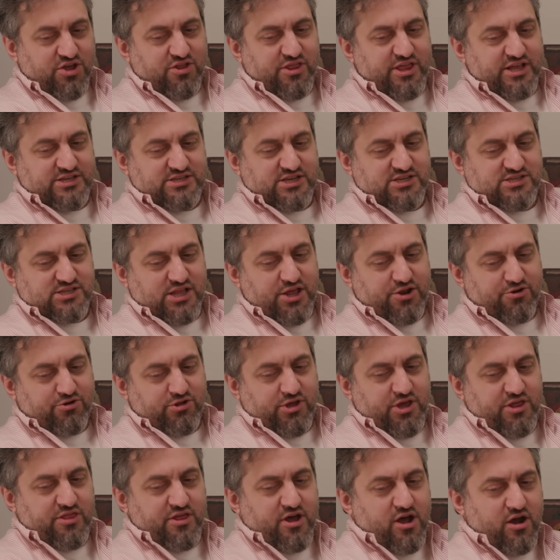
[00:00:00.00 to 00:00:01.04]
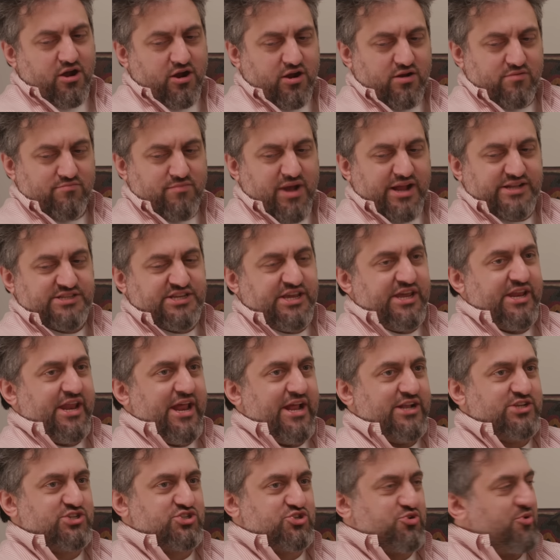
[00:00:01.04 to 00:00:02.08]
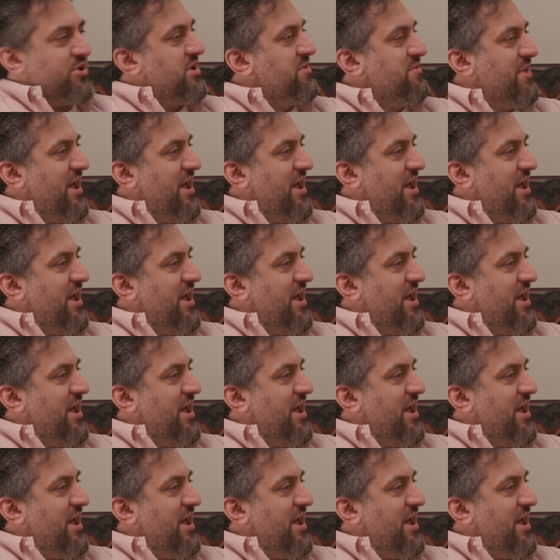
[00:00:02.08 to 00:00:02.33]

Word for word: this is literally the art my teenage dream